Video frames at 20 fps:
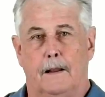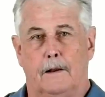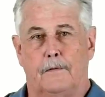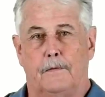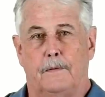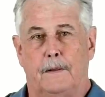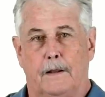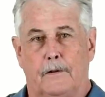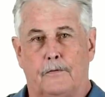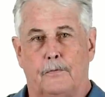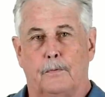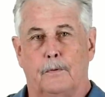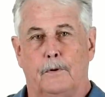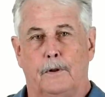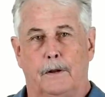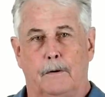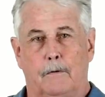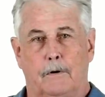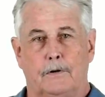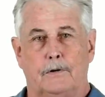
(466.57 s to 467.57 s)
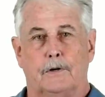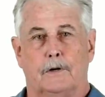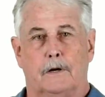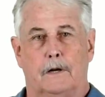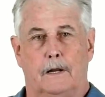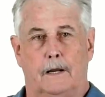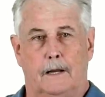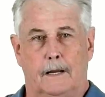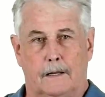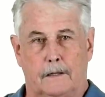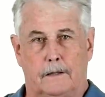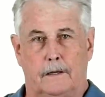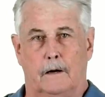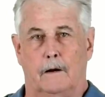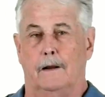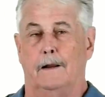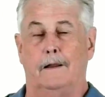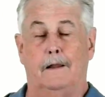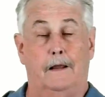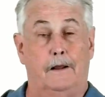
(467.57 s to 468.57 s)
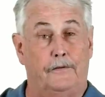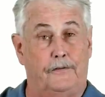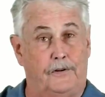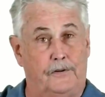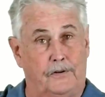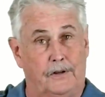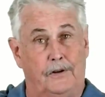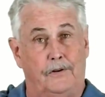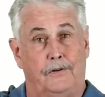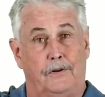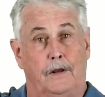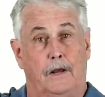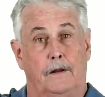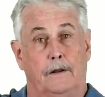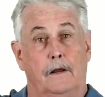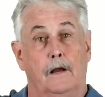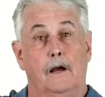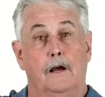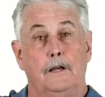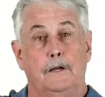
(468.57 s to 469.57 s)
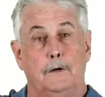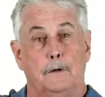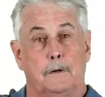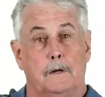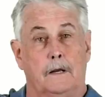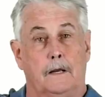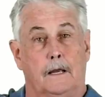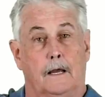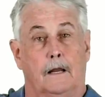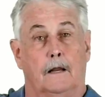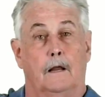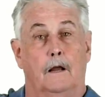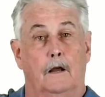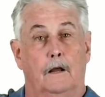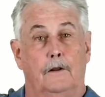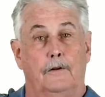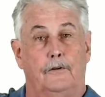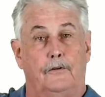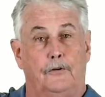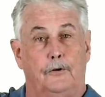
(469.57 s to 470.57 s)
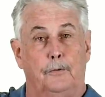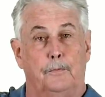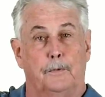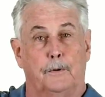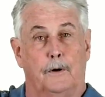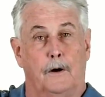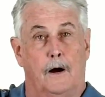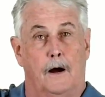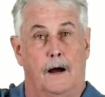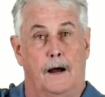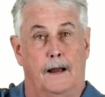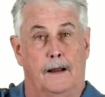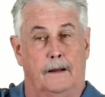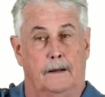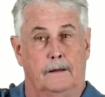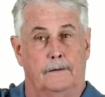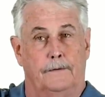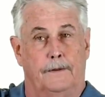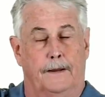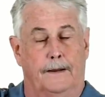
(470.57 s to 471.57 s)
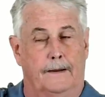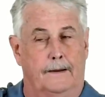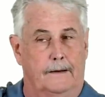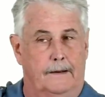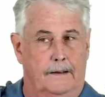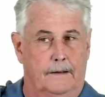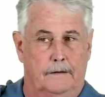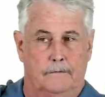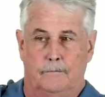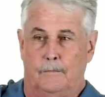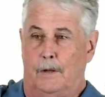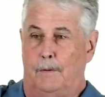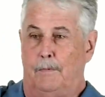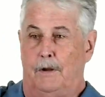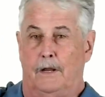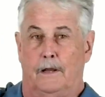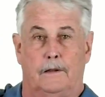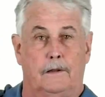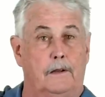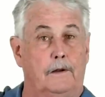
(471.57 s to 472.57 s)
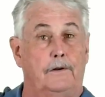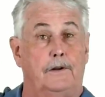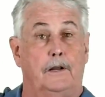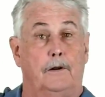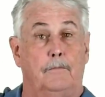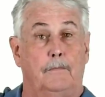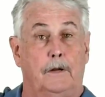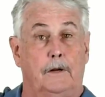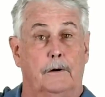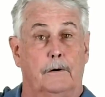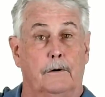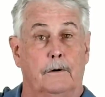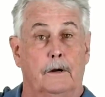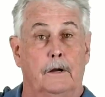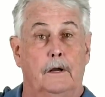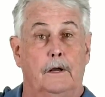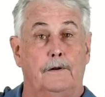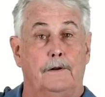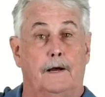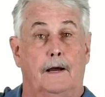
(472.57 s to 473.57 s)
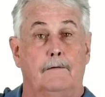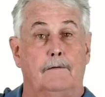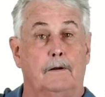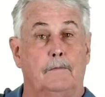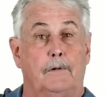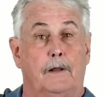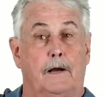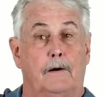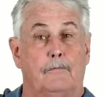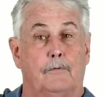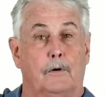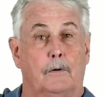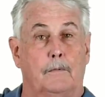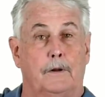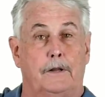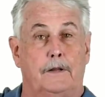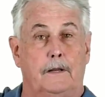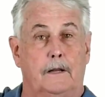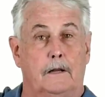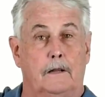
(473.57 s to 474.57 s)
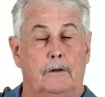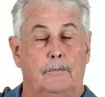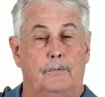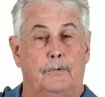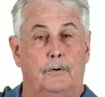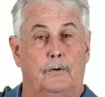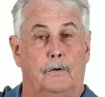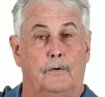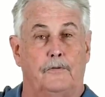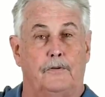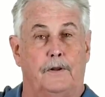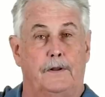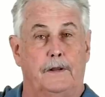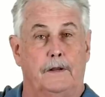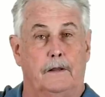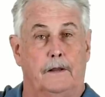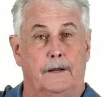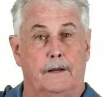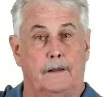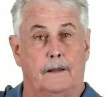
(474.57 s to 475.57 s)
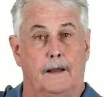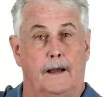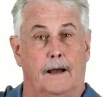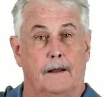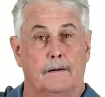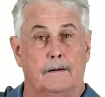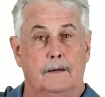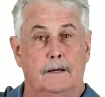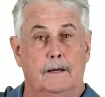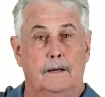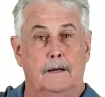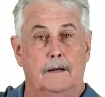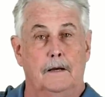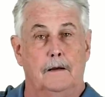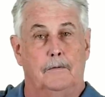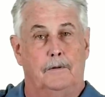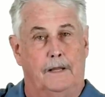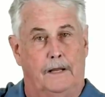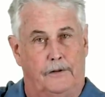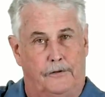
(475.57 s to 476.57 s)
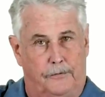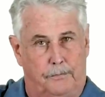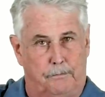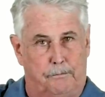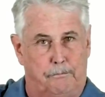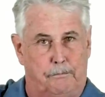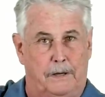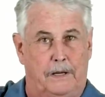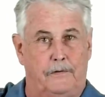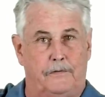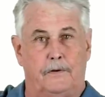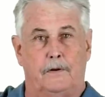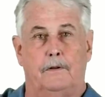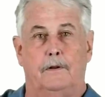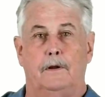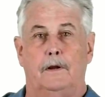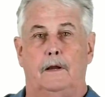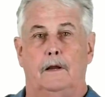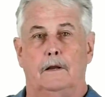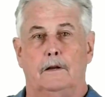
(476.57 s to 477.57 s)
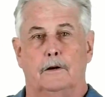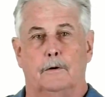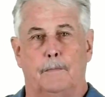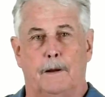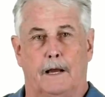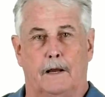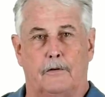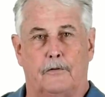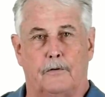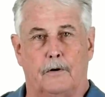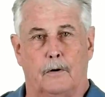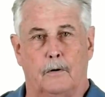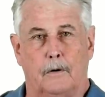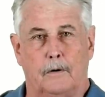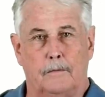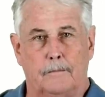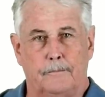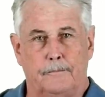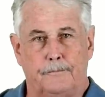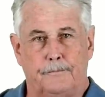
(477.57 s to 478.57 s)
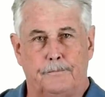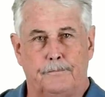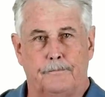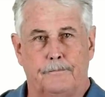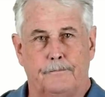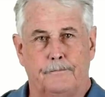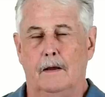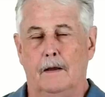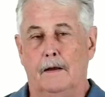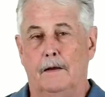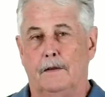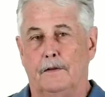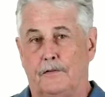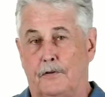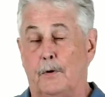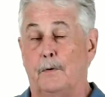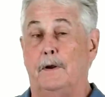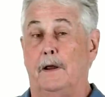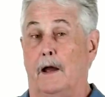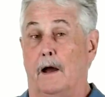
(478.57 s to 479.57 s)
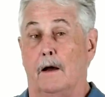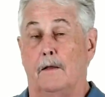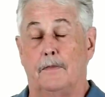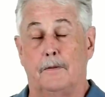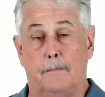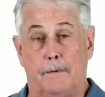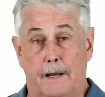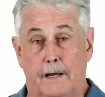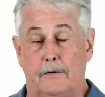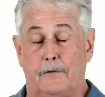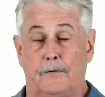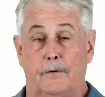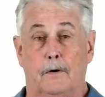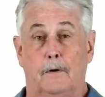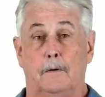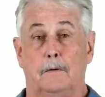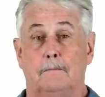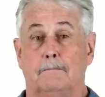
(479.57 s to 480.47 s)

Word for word: that's, that's really what you're going to get there, unless, as I said, you can get super high, like uh, maybe at the 10 meter diving platform at the end of the pool, something like that. That's basically your backstroke. So yeah, the backstroke,